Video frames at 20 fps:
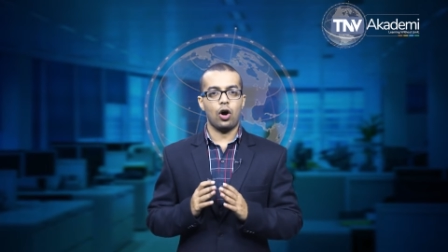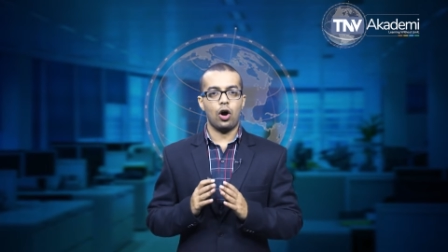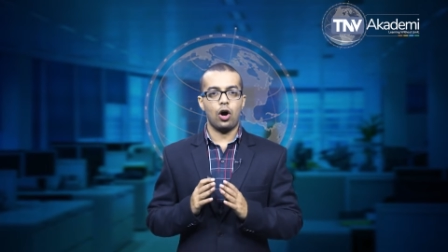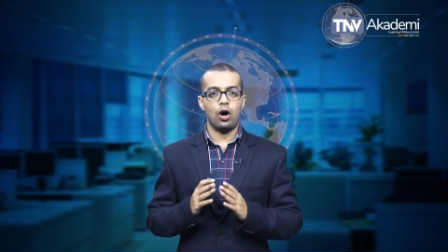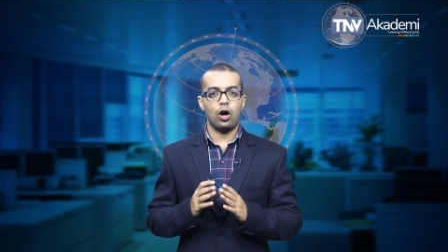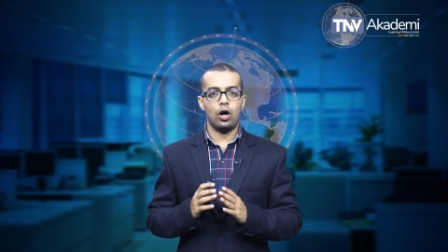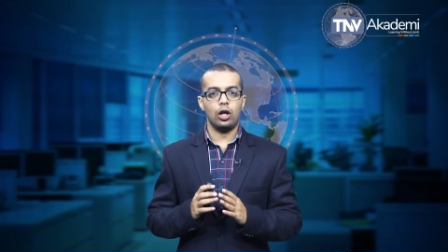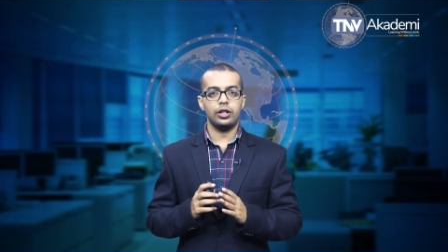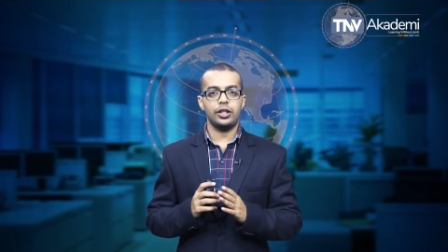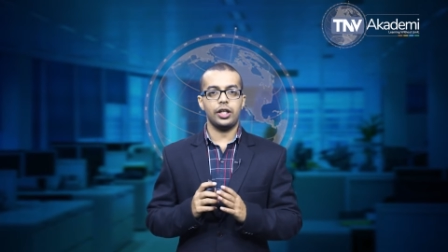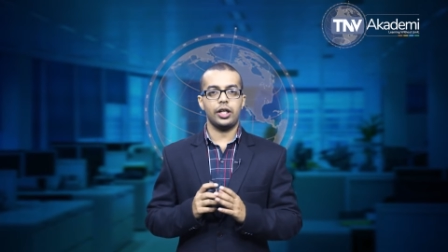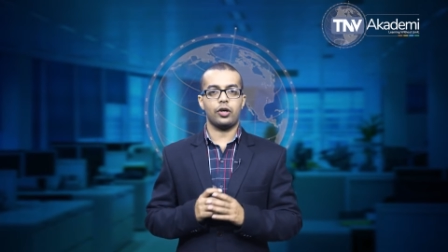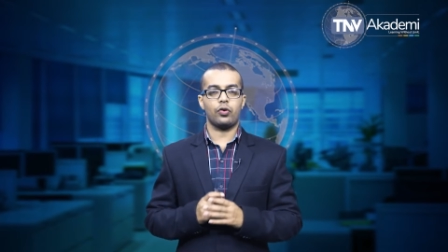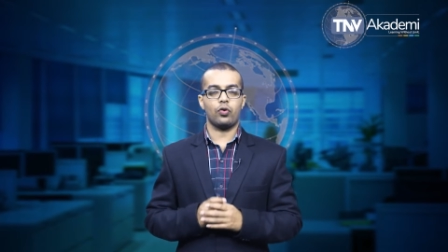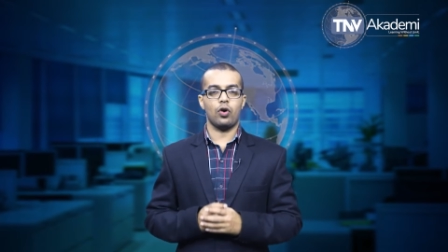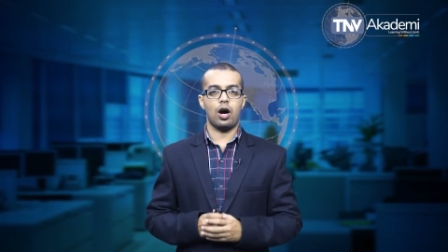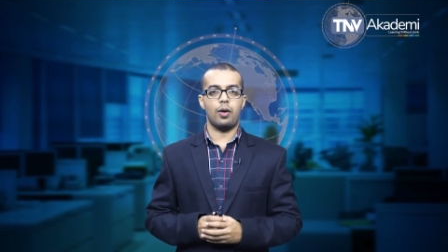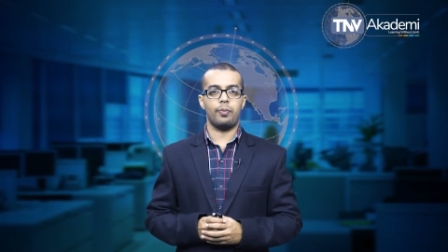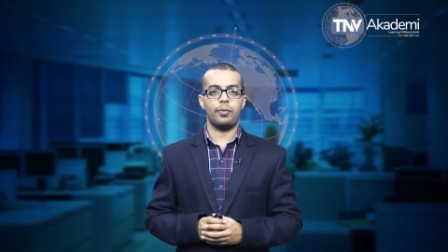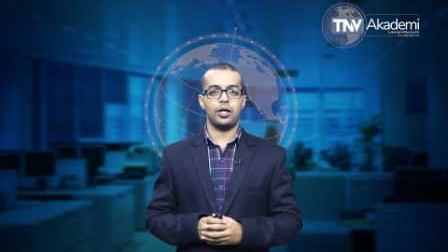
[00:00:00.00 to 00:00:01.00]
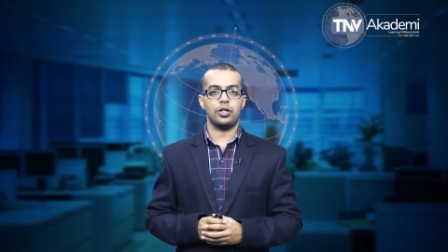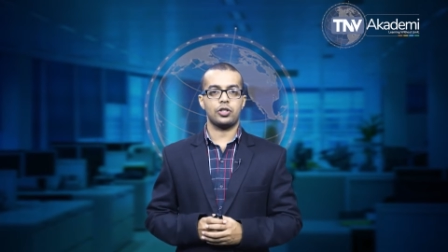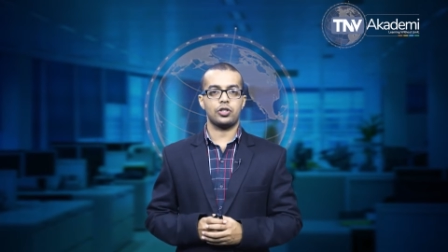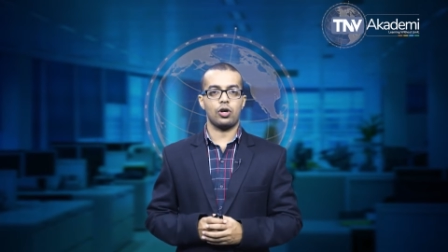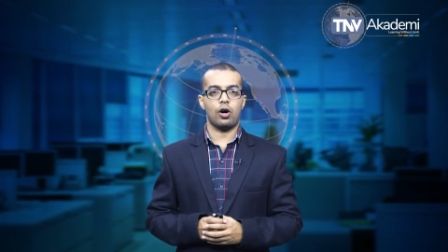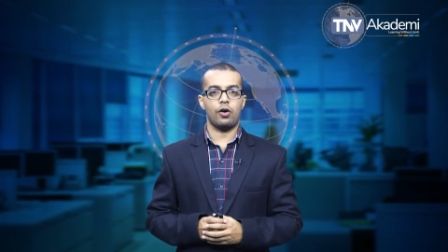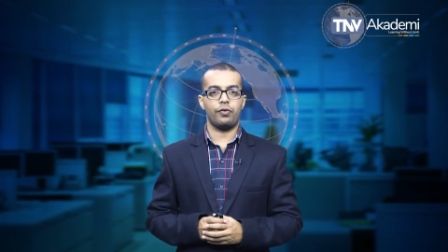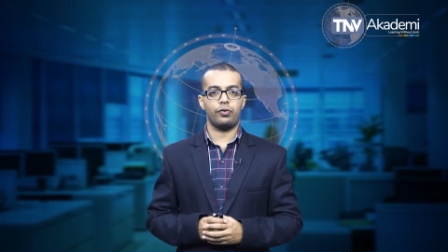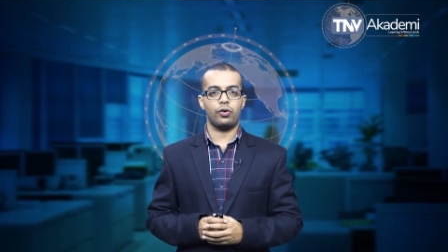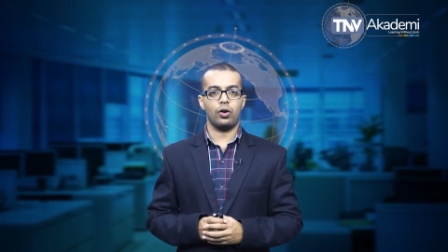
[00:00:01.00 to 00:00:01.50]
all the requirements
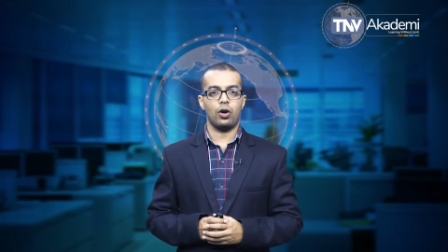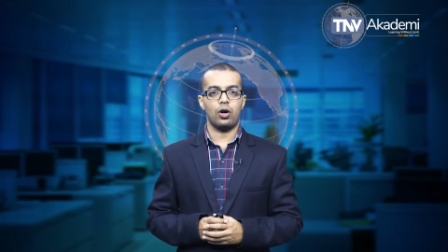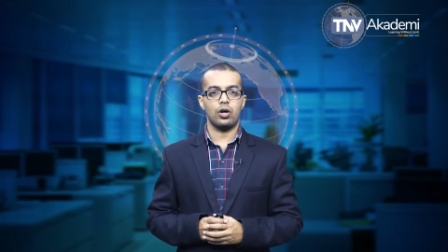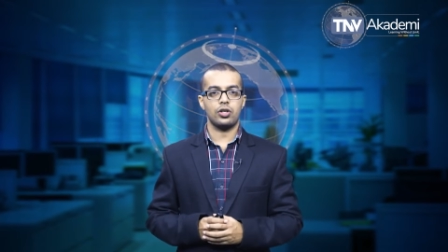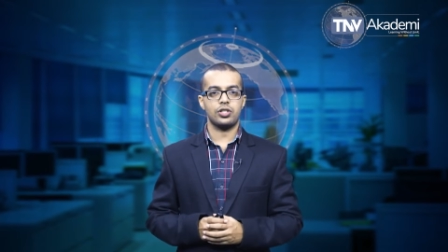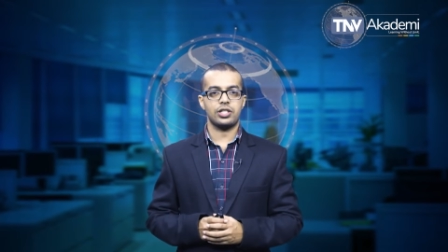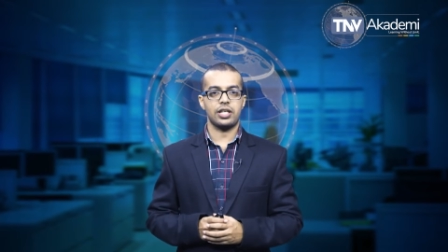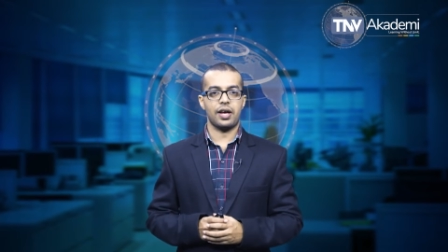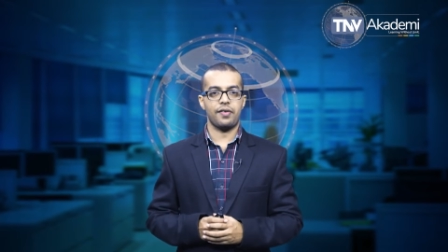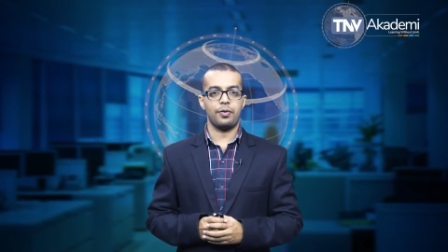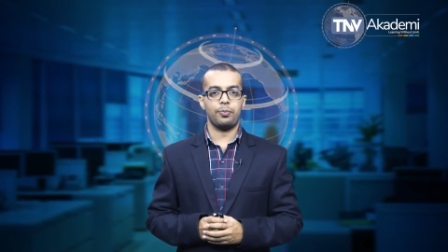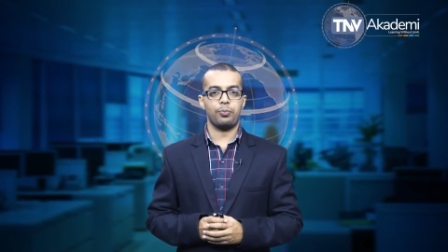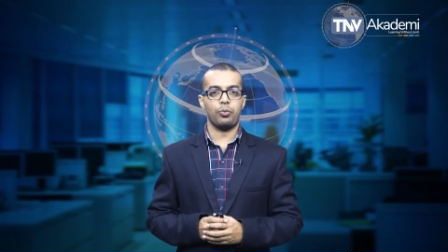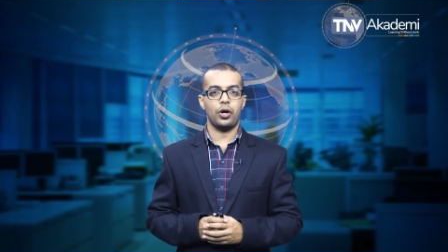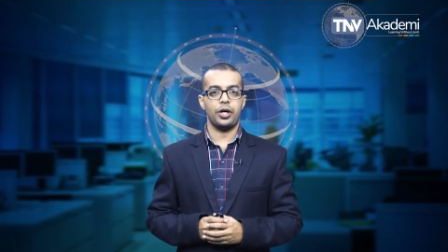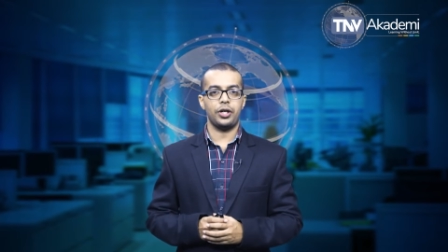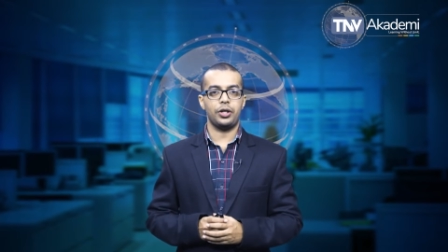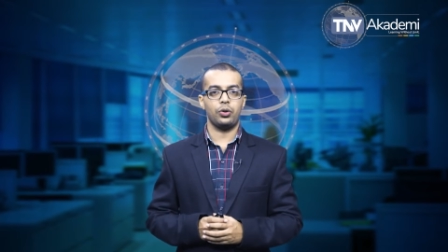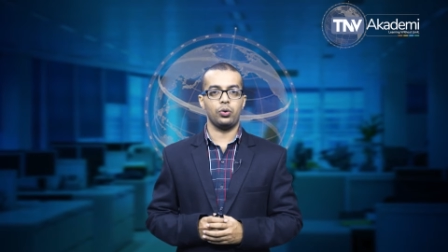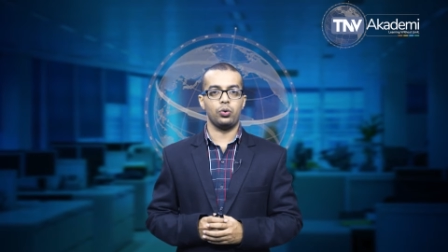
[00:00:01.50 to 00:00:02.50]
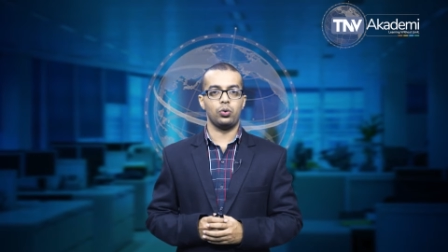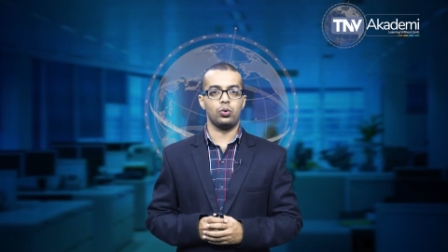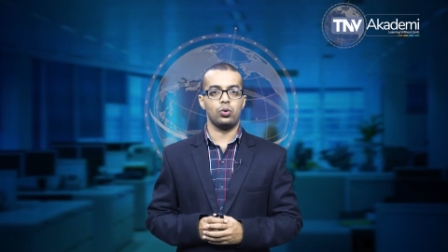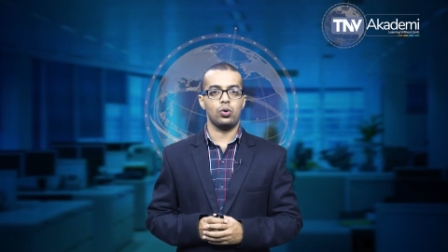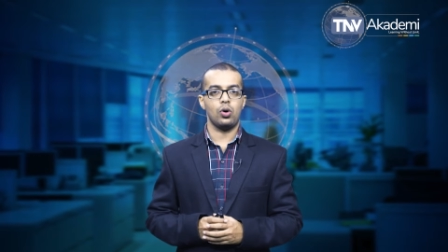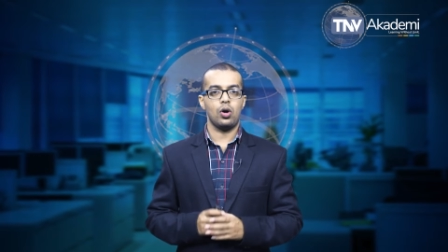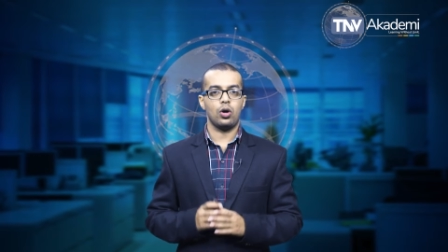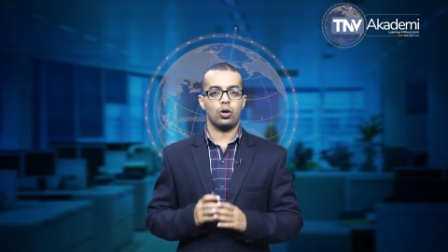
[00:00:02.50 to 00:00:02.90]
of clause 7.2